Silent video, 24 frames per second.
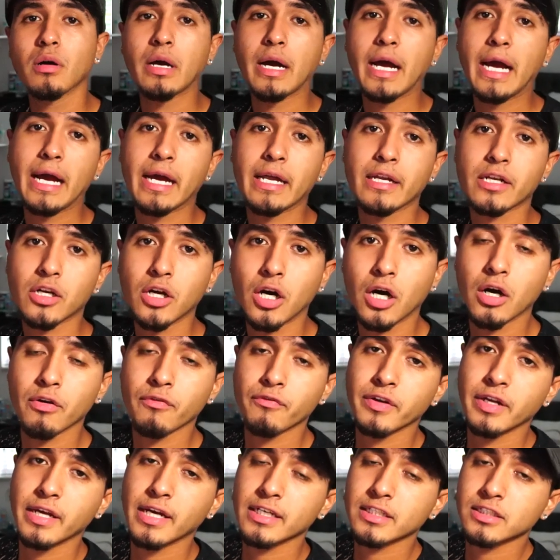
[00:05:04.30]
at
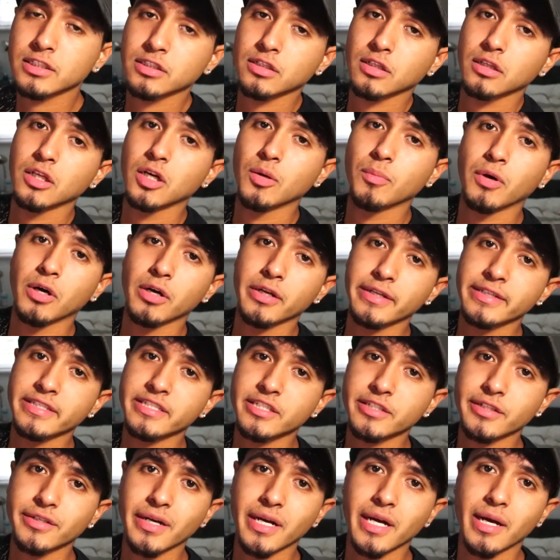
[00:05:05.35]
Coffin X Club on
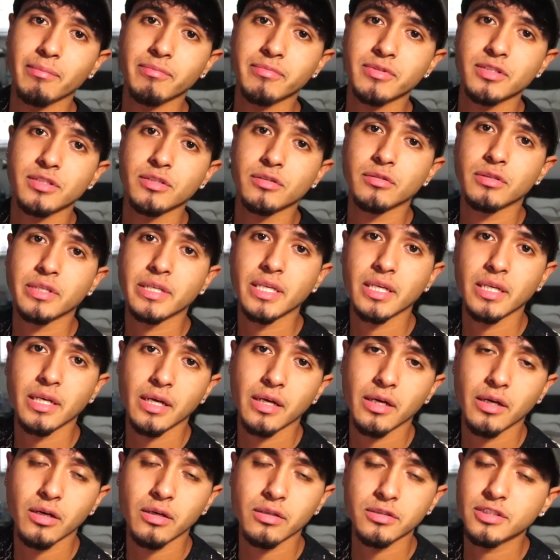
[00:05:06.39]
Instagram to
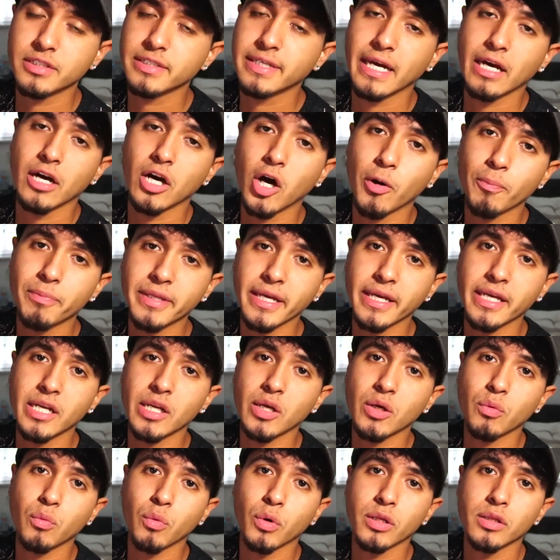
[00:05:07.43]
get
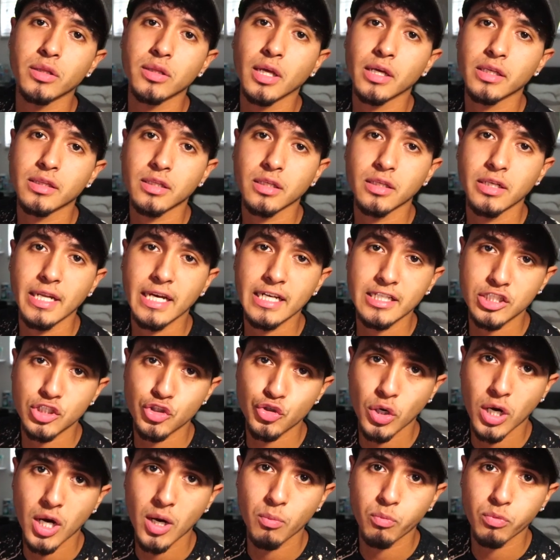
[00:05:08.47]
updated with like the next
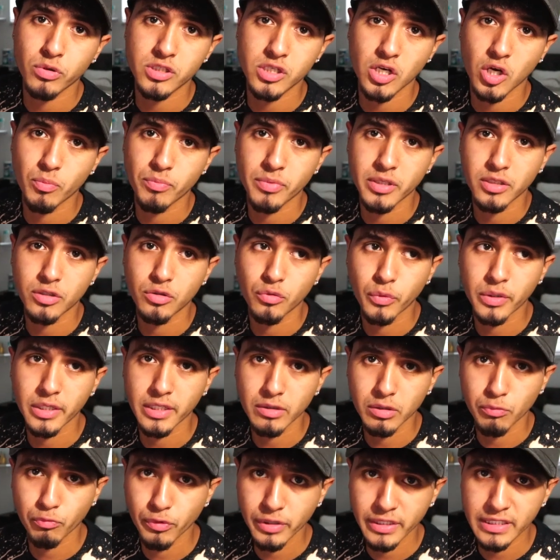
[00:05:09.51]
drop, which I'll be
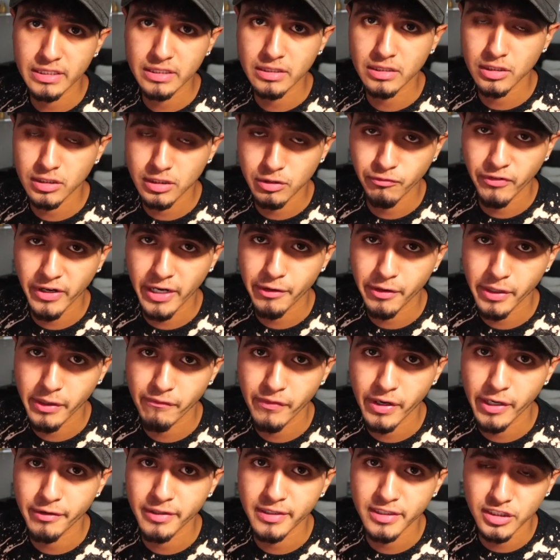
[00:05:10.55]
doing very,
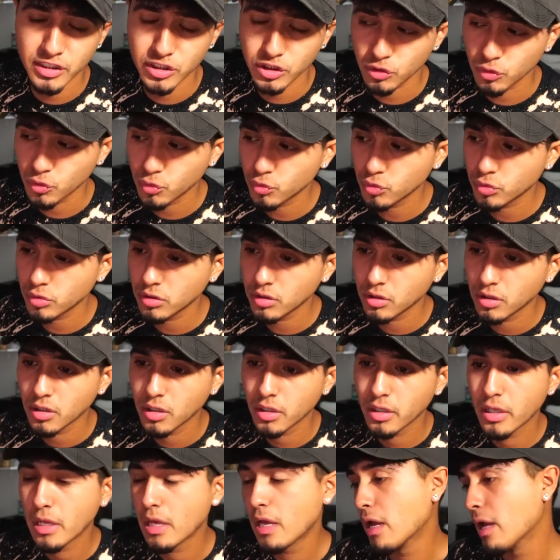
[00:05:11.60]
very soon.
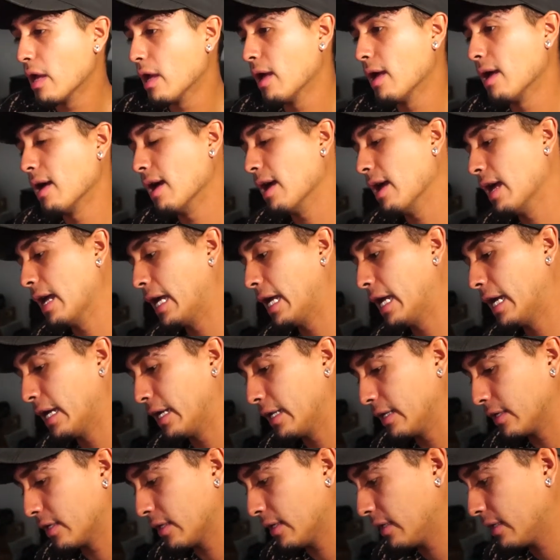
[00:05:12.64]

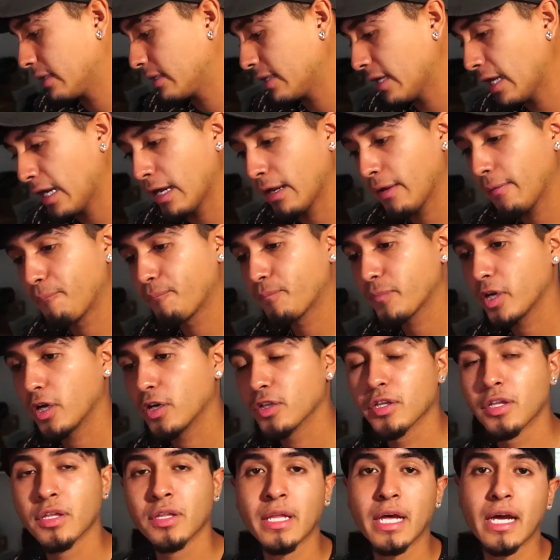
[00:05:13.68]
And yeah,
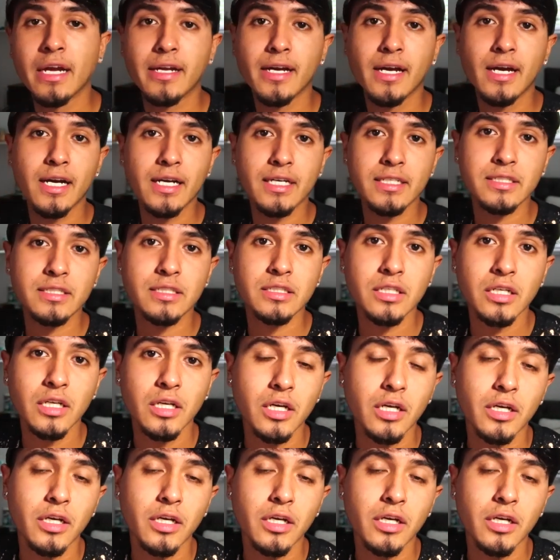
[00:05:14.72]
other than that, guys,